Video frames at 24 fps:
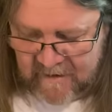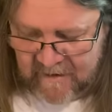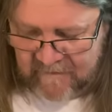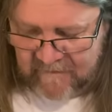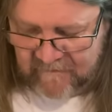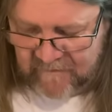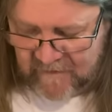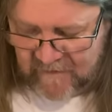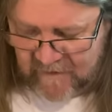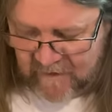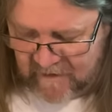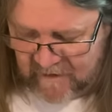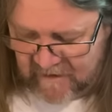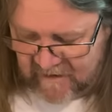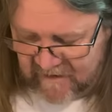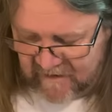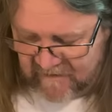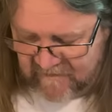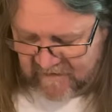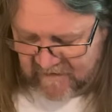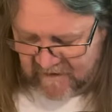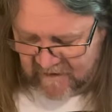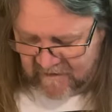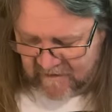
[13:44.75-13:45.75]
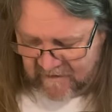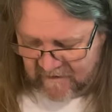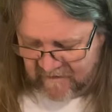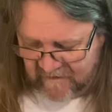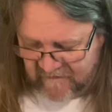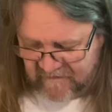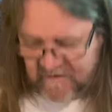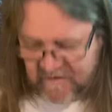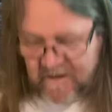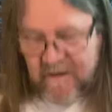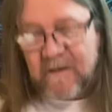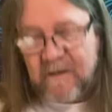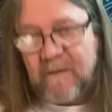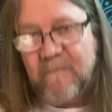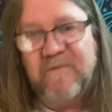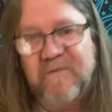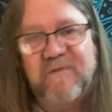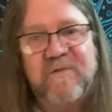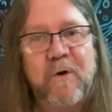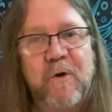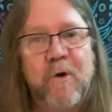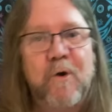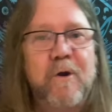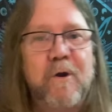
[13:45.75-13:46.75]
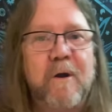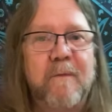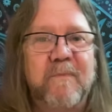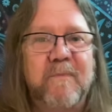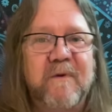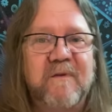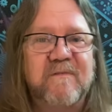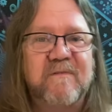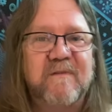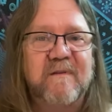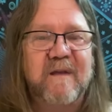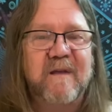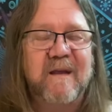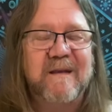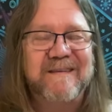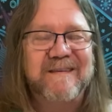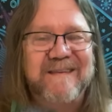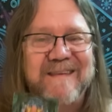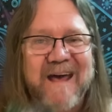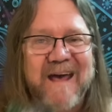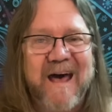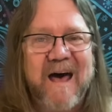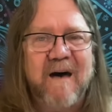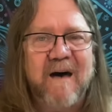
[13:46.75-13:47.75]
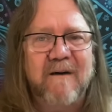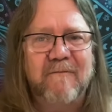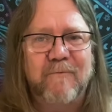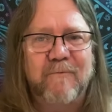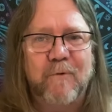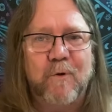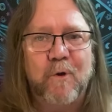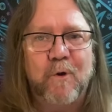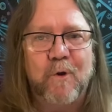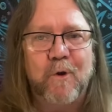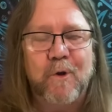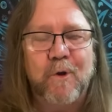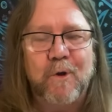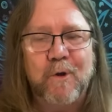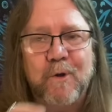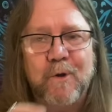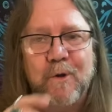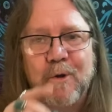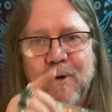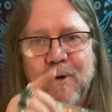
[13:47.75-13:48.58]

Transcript: if you're going to continue to see them showing up as the devil,